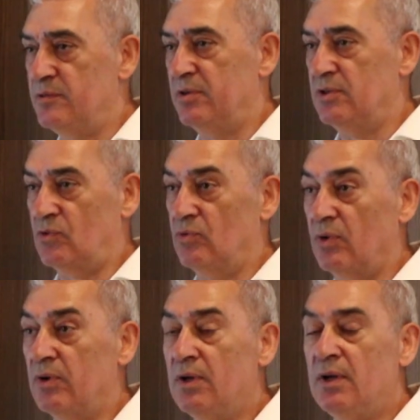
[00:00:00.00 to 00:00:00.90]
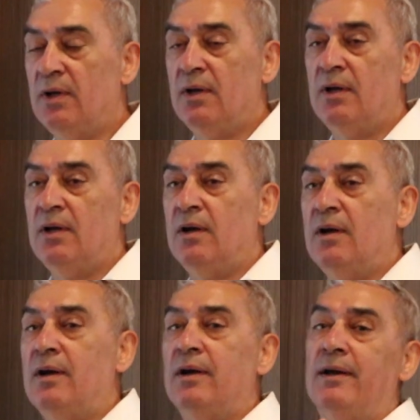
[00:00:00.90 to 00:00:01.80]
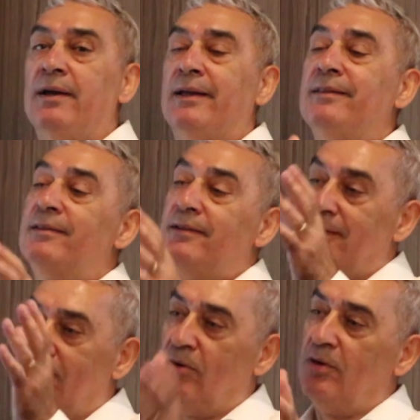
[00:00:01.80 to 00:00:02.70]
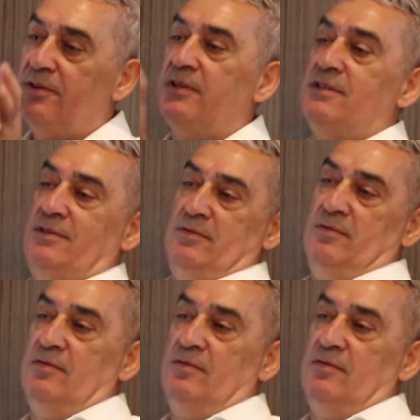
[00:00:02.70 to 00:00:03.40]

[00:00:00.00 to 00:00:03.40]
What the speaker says: the preschool. And all these